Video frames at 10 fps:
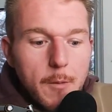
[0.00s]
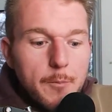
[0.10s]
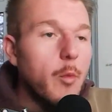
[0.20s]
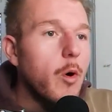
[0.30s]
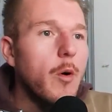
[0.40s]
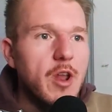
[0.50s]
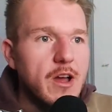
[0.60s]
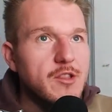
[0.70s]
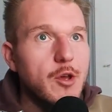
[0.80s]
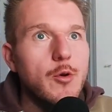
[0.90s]
But what would I
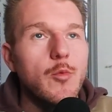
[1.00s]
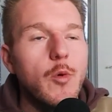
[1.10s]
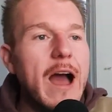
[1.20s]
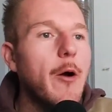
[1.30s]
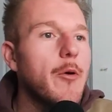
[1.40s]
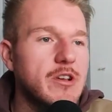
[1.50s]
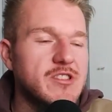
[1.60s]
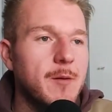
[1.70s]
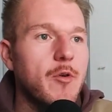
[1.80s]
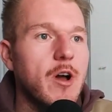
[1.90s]
do? Well, how would I
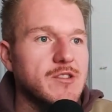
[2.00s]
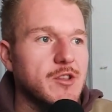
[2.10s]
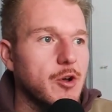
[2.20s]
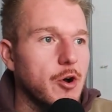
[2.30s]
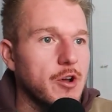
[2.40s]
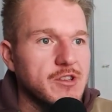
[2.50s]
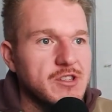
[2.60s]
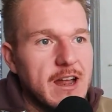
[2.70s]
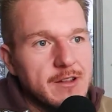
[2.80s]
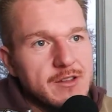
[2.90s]
summarize the Goggins
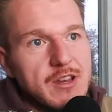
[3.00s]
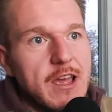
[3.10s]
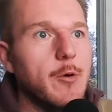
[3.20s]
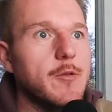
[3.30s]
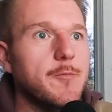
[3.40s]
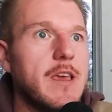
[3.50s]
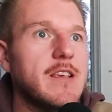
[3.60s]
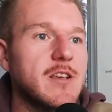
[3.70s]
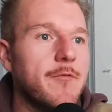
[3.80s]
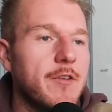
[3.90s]
challenge? It would be
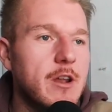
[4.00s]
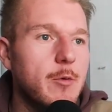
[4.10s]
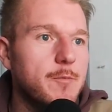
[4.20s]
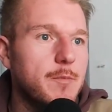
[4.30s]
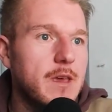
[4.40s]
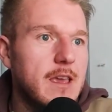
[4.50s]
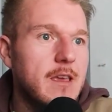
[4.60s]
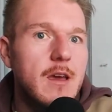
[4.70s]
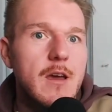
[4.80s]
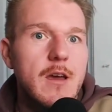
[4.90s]
something that would
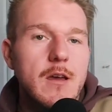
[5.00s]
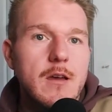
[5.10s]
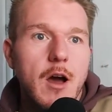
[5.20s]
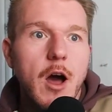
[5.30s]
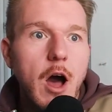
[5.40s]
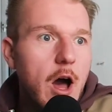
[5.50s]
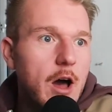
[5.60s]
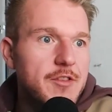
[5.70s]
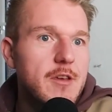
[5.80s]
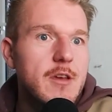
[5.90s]
be hard.